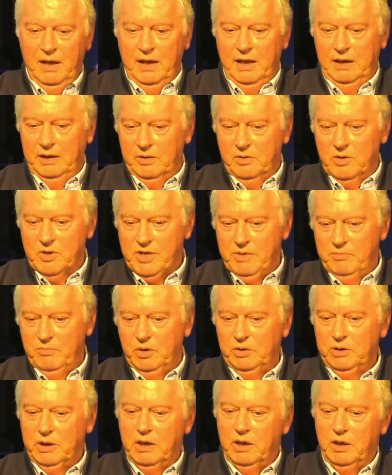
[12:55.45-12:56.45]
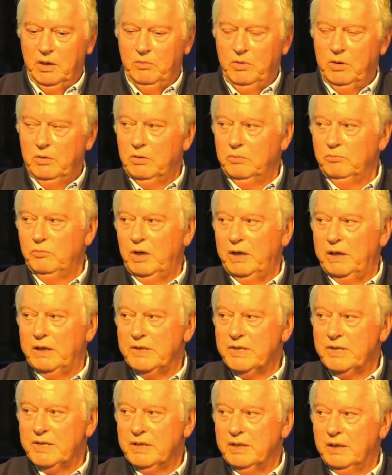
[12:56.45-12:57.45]
And of course, in Monaco, we were on
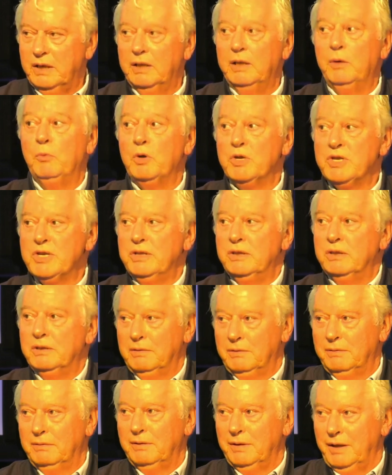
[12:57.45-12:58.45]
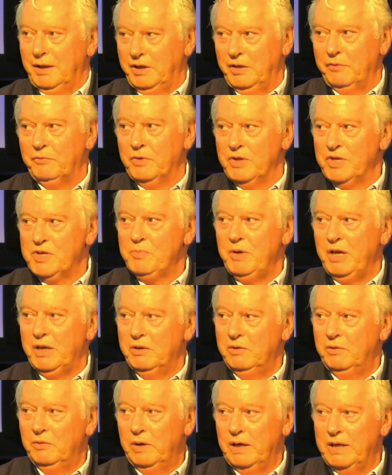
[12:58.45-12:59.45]
wets, and there wasn't a different spec
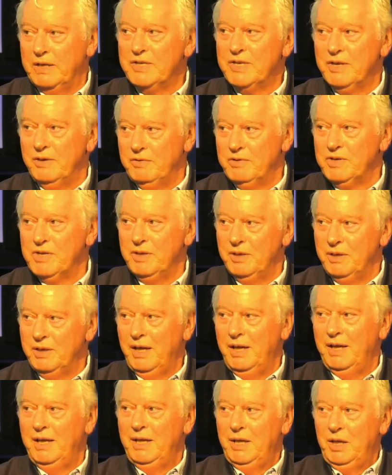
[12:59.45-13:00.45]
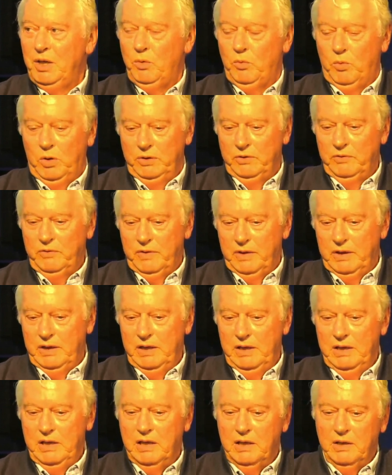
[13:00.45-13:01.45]
of wet. So it was a, one of
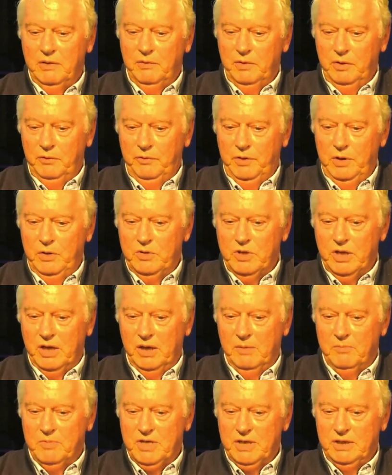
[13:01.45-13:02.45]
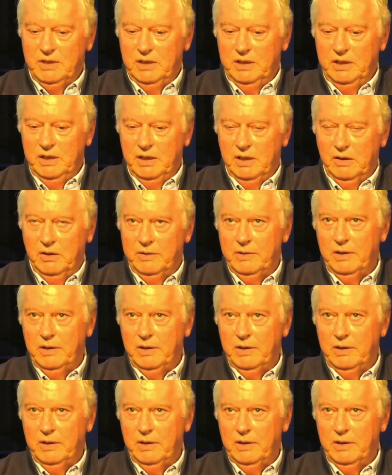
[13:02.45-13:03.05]
the, the few times in the year, I